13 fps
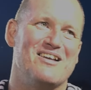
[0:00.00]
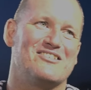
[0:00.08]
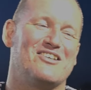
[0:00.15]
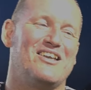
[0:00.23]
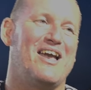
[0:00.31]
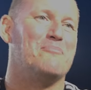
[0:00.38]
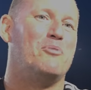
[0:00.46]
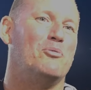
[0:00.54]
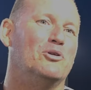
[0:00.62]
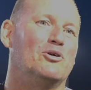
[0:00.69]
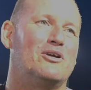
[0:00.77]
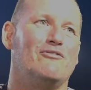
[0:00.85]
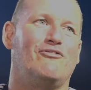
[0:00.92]
we're
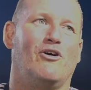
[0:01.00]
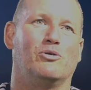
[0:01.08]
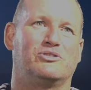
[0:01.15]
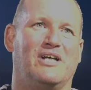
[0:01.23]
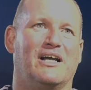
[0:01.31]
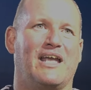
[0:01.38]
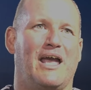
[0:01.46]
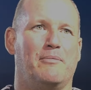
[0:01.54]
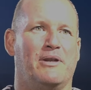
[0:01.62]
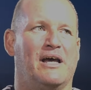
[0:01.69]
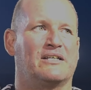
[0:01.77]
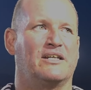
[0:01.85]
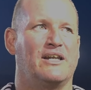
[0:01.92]
looking forward to that game, and
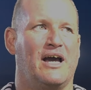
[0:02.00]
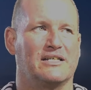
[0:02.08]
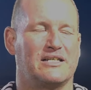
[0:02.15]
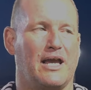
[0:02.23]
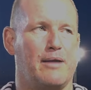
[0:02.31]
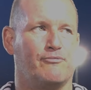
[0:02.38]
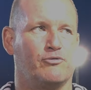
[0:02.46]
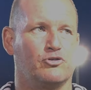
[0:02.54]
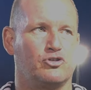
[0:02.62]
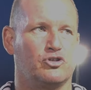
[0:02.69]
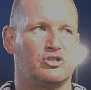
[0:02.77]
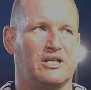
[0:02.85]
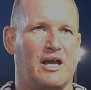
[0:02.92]
that's a nice game for us
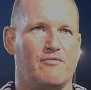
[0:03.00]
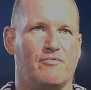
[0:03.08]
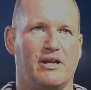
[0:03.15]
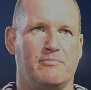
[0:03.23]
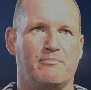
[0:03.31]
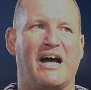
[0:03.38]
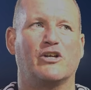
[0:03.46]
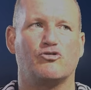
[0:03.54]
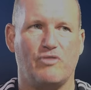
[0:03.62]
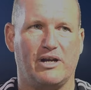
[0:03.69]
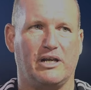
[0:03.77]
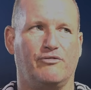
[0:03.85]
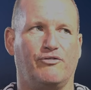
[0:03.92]
just to get ready, match
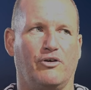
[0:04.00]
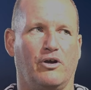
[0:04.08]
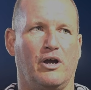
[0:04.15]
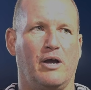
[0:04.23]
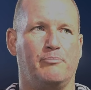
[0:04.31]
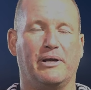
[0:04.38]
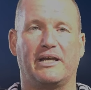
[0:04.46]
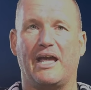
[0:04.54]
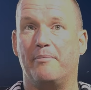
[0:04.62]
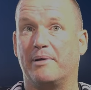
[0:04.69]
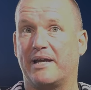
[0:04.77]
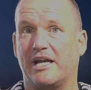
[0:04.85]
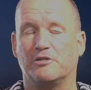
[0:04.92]
ready for a big
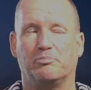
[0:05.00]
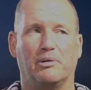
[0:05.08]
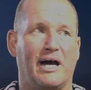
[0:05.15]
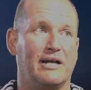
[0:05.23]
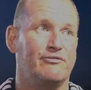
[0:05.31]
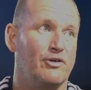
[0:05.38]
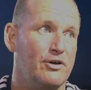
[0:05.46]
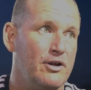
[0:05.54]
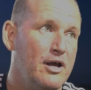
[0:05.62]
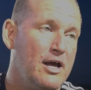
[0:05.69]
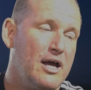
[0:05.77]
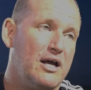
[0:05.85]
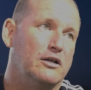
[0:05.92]
game against Blythe. And
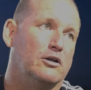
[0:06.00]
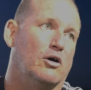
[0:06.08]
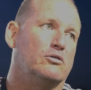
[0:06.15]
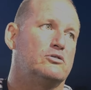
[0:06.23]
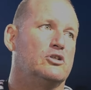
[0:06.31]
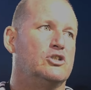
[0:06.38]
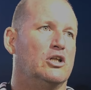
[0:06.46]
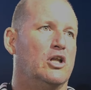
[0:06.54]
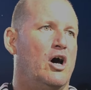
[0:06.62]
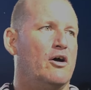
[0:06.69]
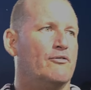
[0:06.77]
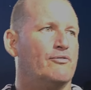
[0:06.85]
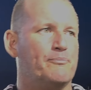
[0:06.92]
look, there's a lot
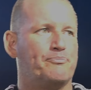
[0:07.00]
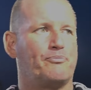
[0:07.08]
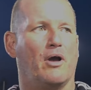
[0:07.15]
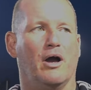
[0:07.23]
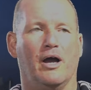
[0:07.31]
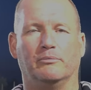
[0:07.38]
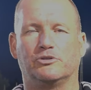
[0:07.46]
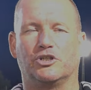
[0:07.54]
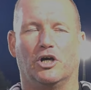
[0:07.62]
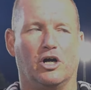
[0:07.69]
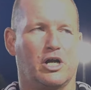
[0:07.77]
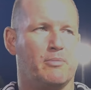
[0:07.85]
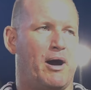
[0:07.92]
of
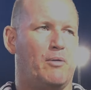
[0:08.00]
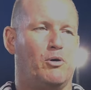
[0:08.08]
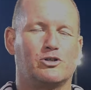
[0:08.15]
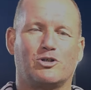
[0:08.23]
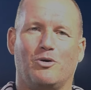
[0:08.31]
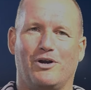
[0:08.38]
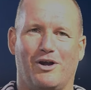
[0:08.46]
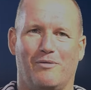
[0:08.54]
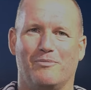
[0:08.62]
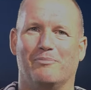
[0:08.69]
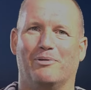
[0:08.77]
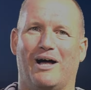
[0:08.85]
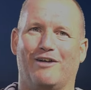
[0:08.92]
talk about what's going on
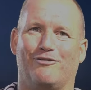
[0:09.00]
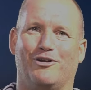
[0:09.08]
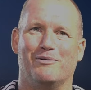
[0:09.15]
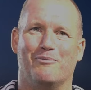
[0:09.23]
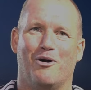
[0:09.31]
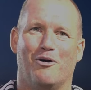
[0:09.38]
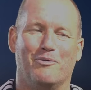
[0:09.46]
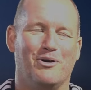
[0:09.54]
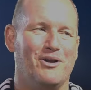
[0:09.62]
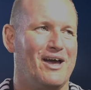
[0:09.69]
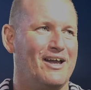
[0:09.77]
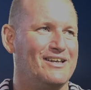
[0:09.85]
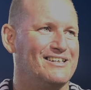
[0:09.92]
with Blythe moment,
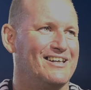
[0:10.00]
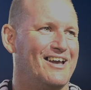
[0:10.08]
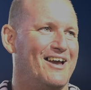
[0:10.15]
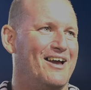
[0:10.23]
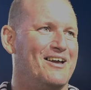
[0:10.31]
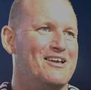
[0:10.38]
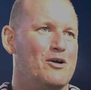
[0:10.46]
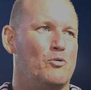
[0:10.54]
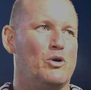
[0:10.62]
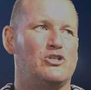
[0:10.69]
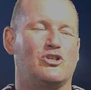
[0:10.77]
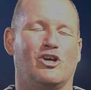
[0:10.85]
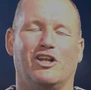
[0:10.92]
and we
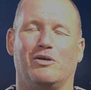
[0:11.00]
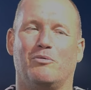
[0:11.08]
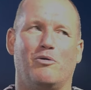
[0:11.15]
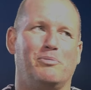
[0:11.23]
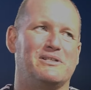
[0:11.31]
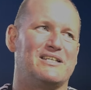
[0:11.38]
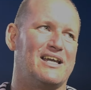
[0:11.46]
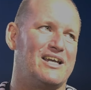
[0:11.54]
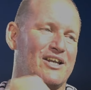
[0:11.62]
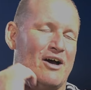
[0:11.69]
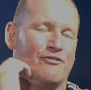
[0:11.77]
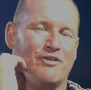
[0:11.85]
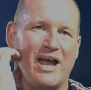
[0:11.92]
certainly won't be taking
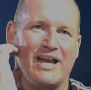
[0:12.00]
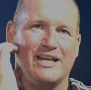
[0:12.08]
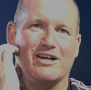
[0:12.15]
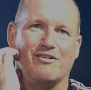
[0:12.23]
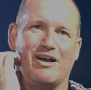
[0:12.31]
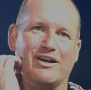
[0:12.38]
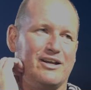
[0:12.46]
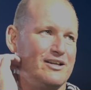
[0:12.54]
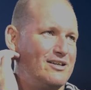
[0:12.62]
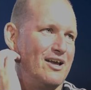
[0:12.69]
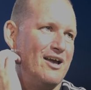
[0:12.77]
that for any granted.